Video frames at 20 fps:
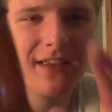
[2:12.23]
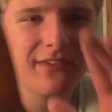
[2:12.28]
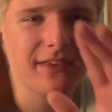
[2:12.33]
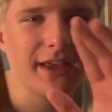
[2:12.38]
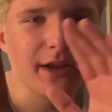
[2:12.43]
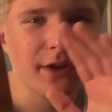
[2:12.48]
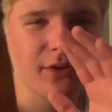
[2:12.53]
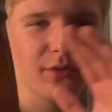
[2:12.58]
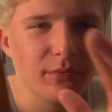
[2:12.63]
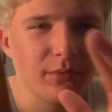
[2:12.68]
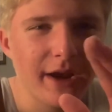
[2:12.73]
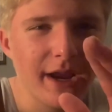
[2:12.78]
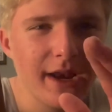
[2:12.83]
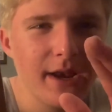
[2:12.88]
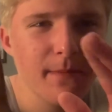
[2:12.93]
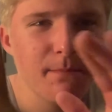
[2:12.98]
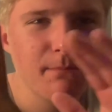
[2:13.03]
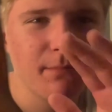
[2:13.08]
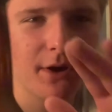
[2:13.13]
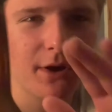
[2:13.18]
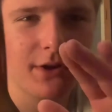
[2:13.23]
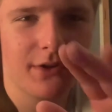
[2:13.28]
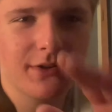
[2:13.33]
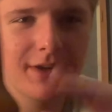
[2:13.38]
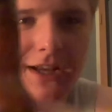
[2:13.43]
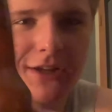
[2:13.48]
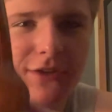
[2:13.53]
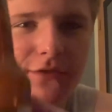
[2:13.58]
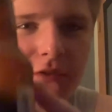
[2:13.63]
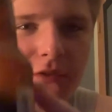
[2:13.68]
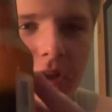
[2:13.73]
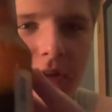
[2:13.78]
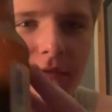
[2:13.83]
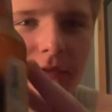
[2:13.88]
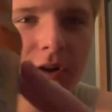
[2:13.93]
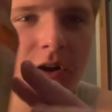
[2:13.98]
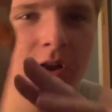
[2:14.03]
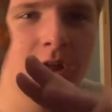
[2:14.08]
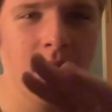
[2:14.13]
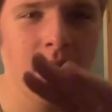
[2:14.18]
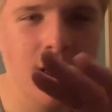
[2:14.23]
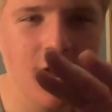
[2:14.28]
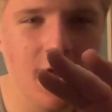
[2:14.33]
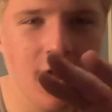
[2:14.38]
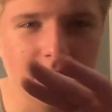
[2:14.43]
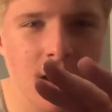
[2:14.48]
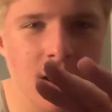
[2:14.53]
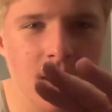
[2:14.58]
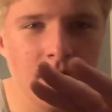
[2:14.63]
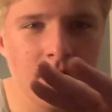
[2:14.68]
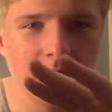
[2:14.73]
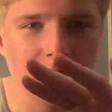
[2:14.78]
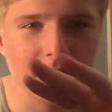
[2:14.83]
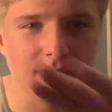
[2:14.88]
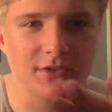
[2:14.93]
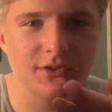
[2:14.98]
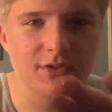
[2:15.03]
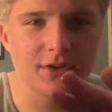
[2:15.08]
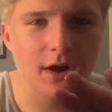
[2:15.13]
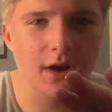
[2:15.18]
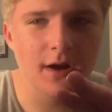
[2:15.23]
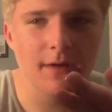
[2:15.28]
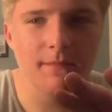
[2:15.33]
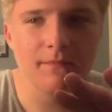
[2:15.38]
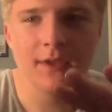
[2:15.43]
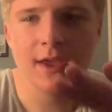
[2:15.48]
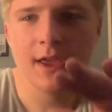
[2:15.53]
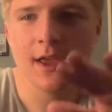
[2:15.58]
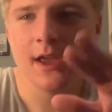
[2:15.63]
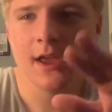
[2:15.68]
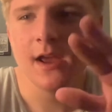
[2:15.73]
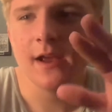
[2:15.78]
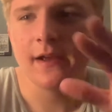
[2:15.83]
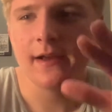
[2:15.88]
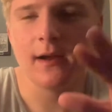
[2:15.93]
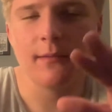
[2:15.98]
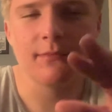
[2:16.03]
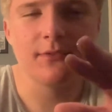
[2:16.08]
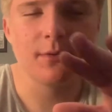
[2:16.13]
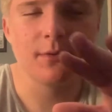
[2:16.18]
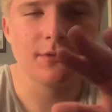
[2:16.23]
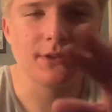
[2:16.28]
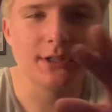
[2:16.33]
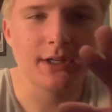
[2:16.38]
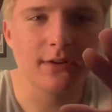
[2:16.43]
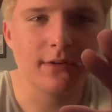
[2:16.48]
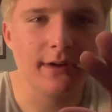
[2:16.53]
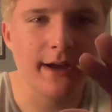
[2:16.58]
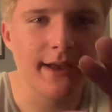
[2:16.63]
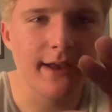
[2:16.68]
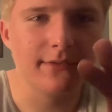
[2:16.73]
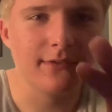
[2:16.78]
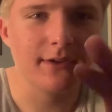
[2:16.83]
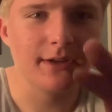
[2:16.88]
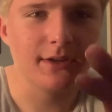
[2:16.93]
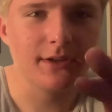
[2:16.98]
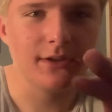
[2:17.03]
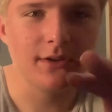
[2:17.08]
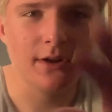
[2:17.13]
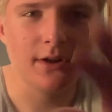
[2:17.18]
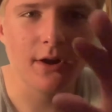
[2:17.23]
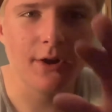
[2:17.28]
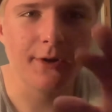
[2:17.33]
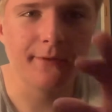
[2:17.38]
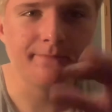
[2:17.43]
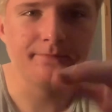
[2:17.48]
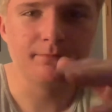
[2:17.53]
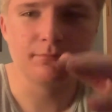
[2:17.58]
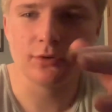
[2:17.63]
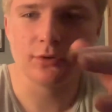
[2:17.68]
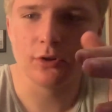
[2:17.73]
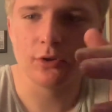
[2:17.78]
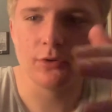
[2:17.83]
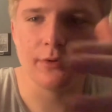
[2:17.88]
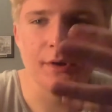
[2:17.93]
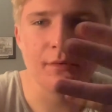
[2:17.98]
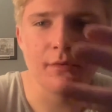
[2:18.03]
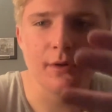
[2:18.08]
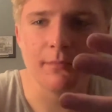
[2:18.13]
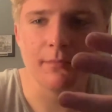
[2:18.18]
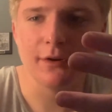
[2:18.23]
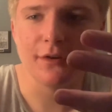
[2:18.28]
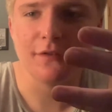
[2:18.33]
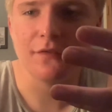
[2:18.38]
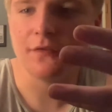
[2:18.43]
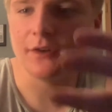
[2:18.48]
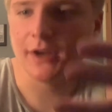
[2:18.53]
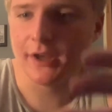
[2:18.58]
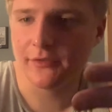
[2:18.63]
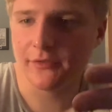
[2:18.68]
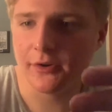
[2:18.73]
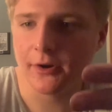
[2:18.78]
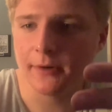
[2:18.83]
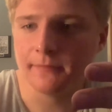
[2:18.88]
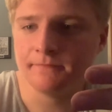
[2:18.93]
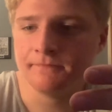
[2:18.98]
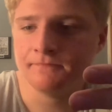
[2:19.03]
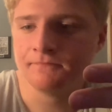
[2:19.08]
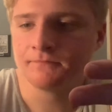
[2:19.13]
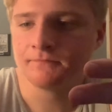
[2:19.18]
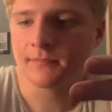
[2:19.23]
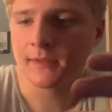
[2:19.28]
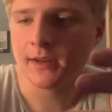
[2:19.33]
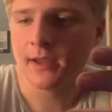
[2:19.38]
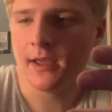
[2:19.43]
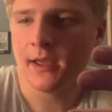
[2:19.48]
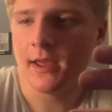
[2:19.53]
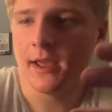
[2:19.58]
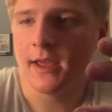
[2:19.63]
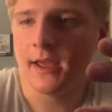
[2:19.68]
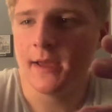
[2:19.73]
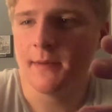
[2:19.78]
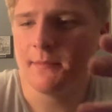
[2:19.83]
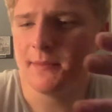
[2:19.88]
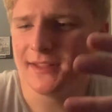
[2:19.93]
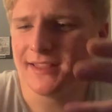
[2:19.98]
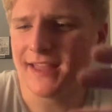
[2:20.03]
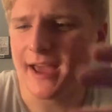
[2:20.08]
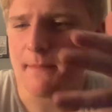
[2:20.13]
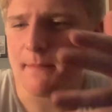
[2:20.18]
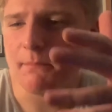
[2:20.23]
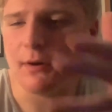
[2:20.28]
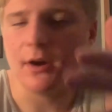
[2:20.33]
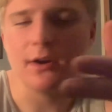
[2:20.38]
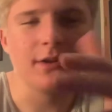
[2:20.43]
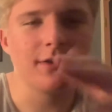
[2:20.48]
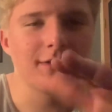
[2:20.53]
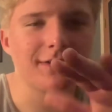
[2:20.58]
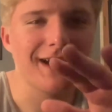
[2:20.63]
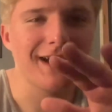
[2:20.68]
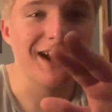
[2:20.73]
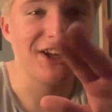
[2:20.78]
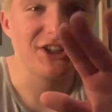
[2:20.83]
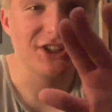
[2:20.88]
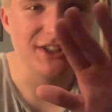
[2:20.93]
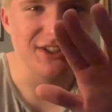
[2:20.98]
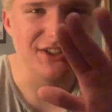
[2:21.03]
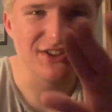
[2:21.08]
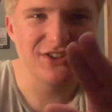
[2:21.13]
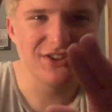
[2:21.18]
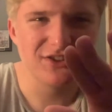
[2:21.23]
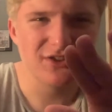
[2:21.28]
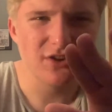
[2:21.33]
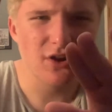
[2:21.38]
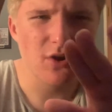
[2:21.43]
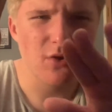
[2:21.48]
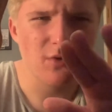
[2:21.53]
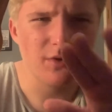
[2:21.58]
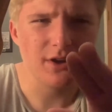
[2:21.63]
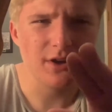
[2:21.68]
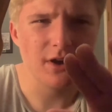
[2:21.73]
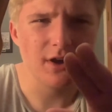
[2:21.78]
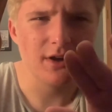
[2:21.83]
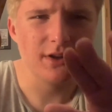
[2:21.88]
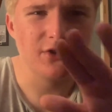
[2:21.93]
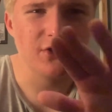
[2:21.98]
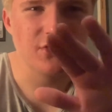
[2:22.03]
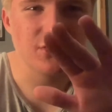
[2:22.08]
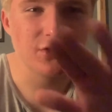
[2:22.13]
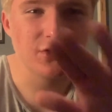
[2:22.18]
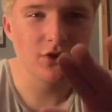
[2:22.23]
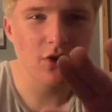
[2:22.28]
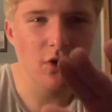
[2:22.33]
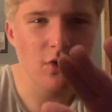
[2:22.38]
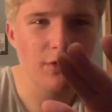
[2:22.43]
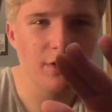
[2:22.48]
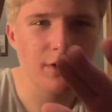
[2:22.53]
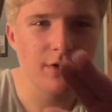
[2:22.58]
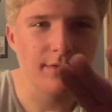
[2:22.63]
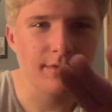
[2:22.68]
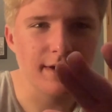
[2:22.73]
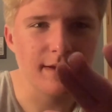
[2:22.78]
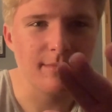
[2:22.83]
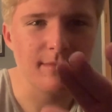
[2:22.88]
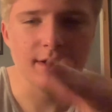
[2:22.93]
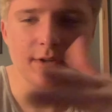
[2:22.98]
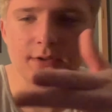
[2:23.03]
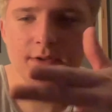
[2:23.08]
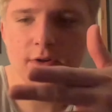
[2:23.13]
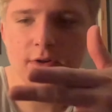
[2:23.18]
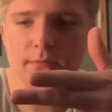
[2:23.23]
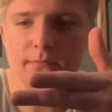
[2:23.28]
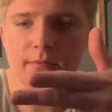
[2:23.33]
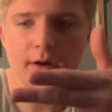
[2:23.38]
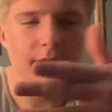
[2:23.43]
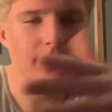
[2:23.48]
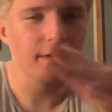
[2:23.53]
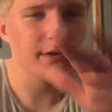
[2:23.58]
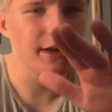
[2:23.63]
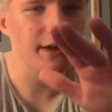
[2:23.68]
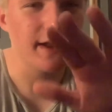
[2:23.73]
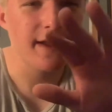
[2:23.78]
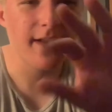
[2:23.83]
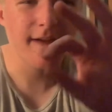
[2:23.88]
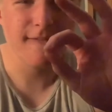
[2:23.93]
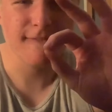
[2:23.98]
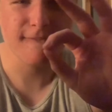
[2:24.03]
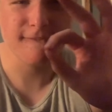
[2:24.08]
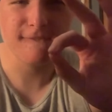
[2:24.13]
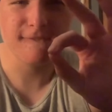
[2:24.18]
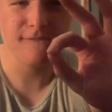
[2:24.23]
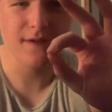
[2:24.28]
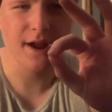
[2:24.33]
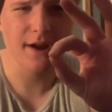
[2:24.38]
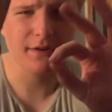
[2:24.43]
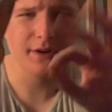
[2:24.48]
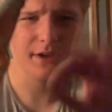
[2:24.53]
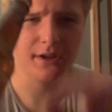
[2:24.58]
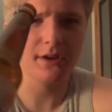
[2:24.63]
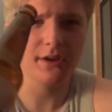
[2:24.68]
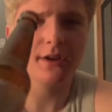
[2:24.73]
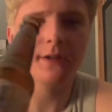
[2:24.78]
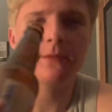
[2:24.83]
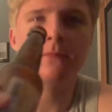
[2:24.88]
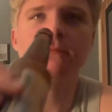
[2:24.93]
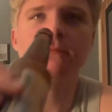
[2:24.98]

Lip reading: that great butterscotch flavor to start. Comes in with the classic, you know, brewery root beer flavor. But that butterscotch is so good. So creamy, so buttery. Very good.